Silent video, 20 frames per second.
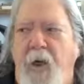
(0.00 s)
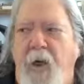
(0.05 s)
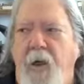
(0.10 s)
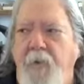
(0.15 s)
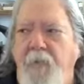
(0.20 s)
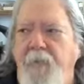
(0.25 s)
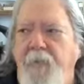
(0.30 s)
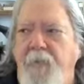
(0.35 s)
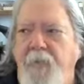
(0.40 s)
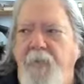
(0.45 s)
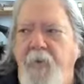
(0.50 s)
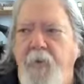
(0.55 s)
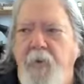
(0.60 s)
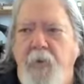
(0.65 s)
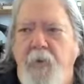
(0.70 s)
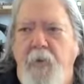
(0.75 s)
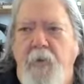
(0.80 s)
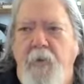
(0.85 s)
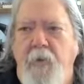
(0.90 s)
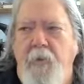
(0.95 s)
I
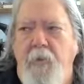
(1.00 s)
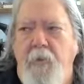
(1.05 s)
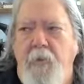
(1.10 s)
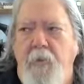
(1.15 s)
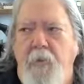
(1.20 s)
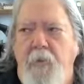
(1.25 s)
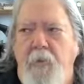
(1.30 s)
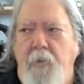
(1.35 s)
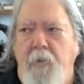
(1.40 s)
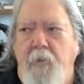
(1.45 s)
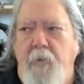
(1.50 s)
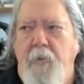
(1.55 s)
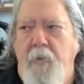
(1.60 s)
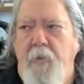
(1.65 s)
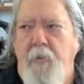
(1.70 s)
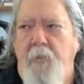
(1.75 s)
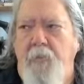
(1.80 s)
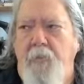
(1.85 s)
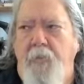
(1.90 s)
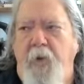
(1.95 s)
feel
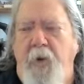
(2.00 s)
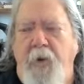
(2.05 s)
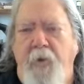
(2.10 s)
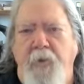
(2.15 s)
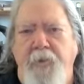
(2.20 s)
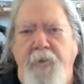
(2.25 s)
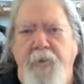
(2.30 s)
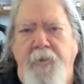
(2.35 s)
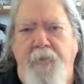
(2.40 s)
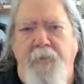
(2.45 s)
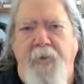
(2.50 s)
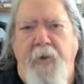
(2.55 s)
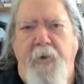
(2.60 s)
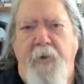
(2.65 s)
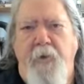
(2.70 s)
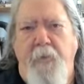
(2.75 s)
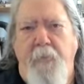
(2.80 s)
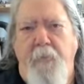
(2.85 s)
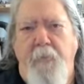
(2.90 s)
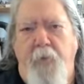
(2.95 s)
prayer is
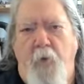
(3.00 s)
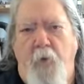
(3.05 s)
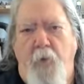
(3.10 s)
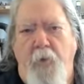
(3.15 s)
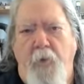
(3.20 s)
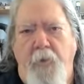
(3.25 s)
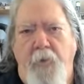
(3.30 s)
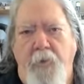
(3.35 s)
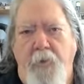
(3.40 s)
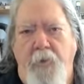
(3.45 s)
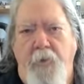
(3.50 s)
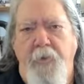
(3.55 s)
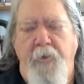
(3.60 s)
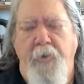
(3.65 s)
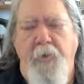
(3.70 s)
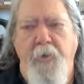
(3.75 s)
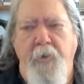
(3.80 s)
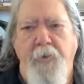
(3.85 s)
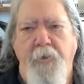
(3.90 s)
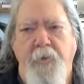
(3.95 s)
very important
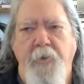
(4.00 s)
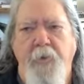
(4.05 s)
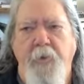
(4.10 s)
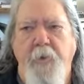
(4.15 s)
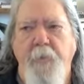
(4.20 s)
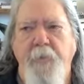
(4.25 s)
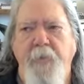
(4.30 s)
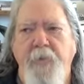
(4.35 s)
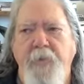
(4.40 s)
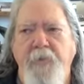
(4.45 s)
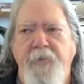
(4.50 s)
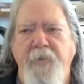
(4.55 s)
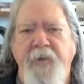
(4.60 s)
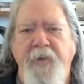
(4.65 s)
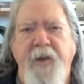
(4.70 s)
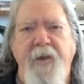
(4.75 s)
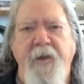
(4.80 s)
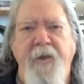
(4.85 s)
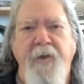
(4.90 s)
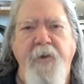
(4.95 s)
in terms of
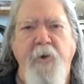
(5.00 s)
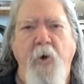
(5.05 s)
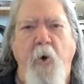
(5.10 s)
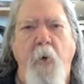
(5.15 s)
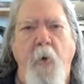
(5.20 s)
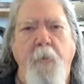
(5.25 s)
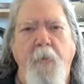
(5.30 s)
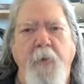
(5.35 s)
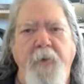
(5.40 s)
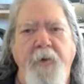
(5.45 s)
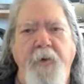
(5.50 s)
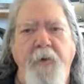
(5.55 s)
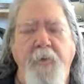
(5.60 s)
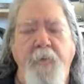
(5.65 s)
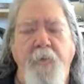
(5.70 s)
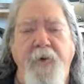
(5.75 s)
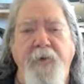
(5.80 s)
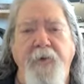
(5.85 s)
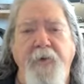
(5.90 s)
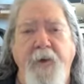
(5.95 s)
standing open and
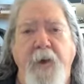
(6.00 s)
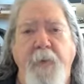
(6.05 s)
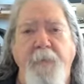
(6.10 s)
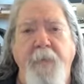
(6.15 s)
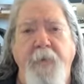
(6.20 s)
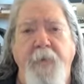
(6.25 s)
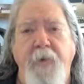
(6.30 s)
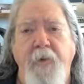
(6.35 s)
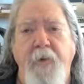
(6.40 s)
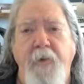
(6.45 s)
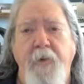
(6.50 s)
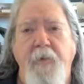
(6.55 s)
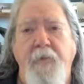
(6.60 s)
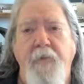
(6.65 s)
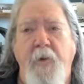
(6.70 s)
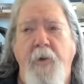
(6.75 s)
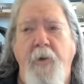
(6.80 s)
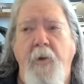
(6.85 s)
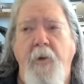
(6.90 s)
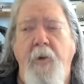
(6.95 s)
receptive
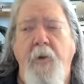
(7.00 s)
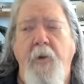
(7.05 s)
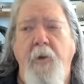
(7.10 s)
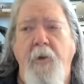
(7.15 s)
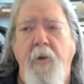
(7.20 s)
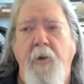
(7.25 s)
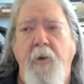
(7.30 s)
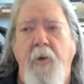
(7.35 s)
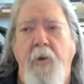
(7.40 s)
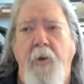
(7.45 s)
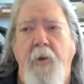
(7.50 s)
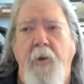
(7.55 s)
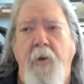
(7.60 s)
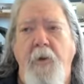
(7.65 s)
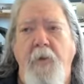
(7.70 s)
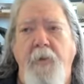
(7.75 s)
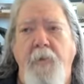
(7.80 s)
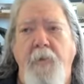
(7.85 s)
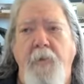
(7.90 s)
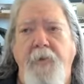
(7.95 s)

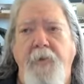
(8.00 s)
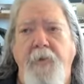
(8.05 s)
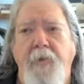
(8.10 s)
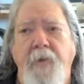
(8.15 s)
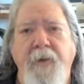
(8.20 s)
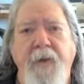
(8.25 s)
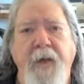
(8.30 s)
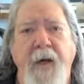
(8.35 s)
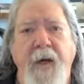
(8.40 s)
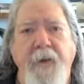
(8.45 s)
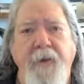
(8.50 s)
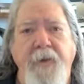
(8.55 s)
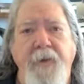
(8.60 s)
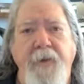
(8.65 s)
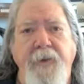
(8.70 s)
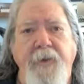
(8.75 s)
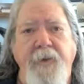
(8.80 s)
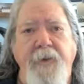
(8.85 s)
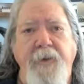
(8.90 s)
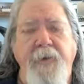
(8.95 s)
Uh, to
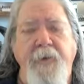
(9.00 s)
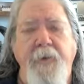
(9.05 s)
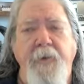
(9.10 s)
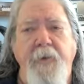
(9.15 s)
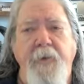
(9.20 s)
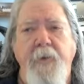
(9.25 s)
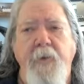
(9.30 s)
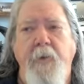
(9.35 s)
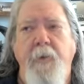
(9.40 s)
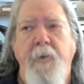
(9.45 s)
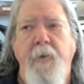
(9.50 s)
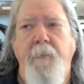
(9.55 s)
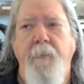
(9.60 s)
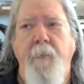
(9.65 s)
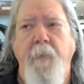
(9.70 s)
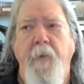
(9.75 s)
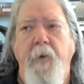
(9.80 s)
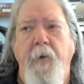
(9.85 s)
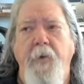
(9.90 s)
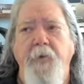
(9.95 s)
guidance,
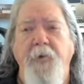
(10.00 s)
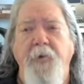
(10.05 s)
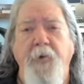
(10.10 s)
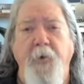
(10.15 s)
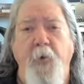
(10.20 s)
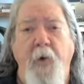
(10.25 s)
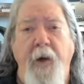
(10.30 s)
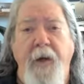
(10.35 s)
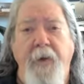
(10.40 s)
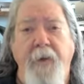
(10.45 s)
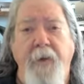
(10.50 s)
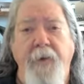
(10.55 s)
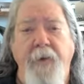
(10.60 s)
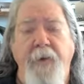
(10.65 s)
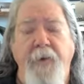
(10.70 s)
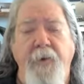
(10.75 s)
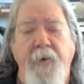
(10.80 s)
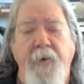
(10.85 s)
strength,